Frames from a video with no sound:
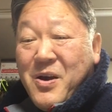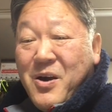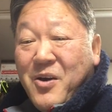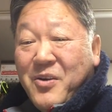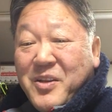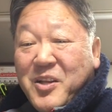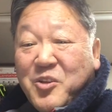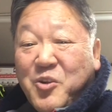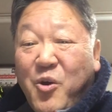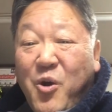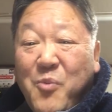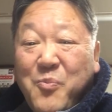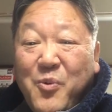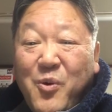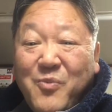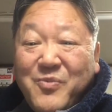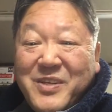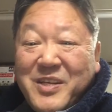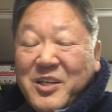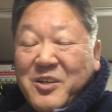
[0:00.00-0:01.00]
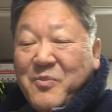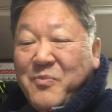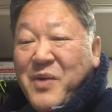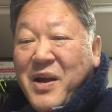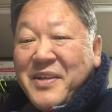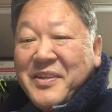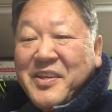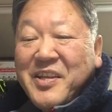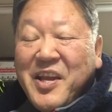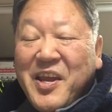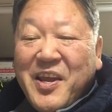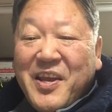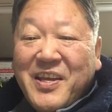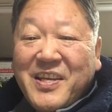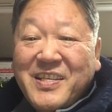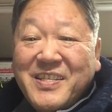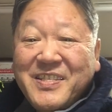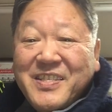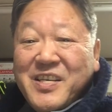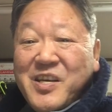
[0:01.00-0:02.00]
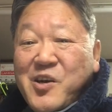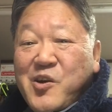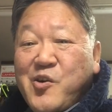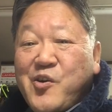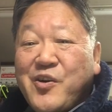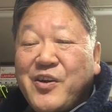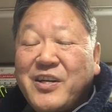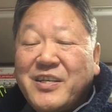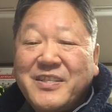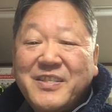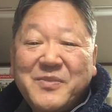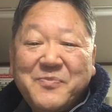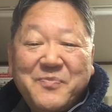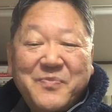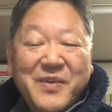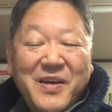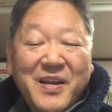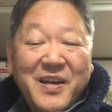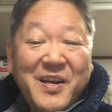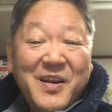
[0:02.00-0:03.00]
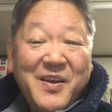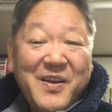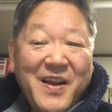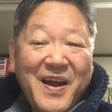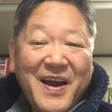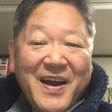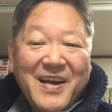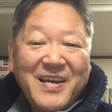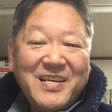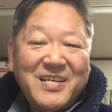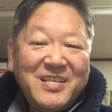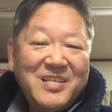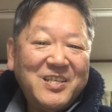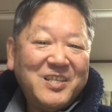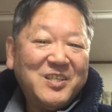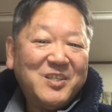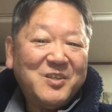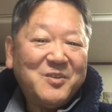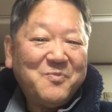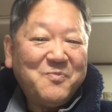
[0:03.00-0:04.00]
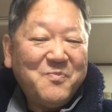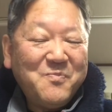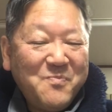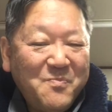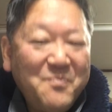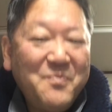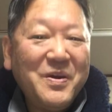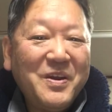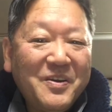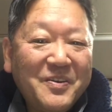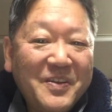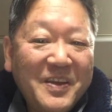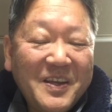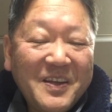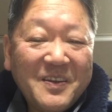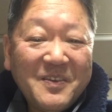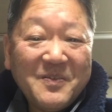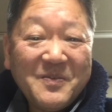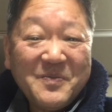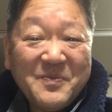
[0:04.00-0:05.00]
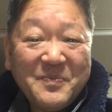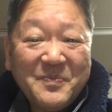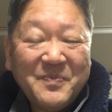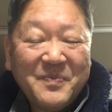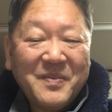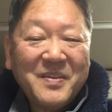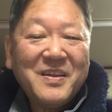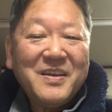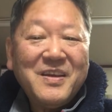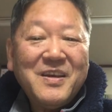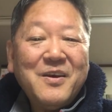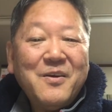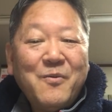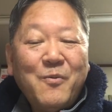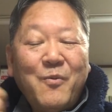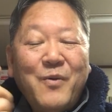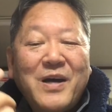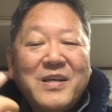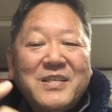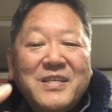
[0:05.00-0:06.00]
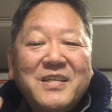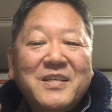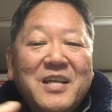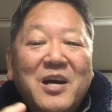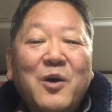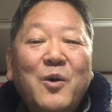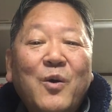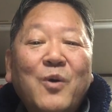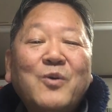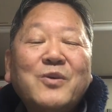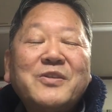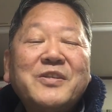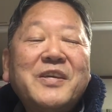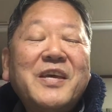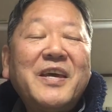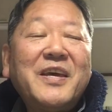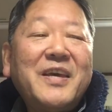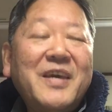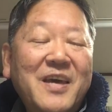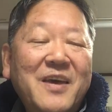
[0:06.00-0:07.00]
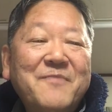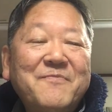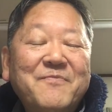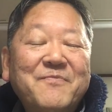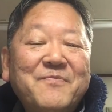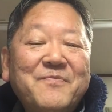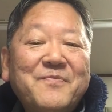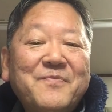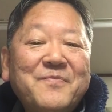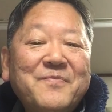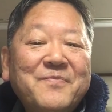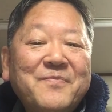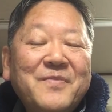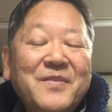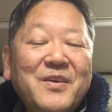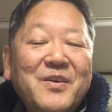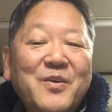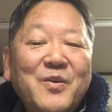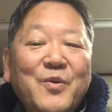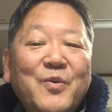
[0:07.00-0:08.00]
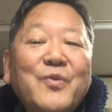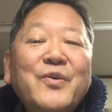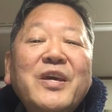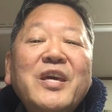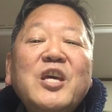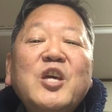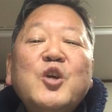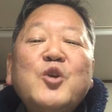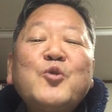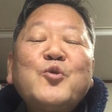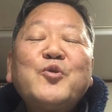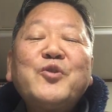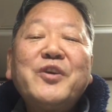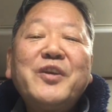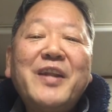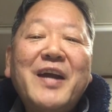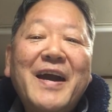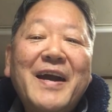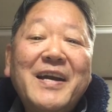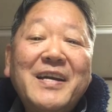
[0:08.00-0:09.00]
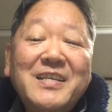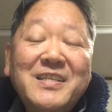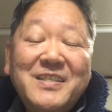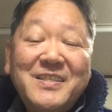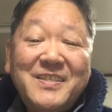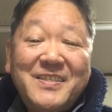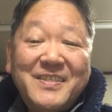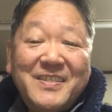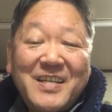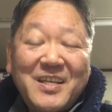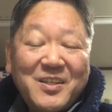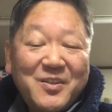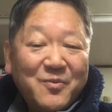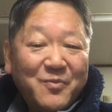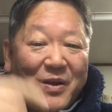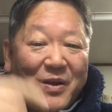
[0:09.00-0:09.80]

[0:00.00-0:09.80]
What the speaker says: On the top of that mountain, there is a very nice building, Waseda Hoseien. We utilize that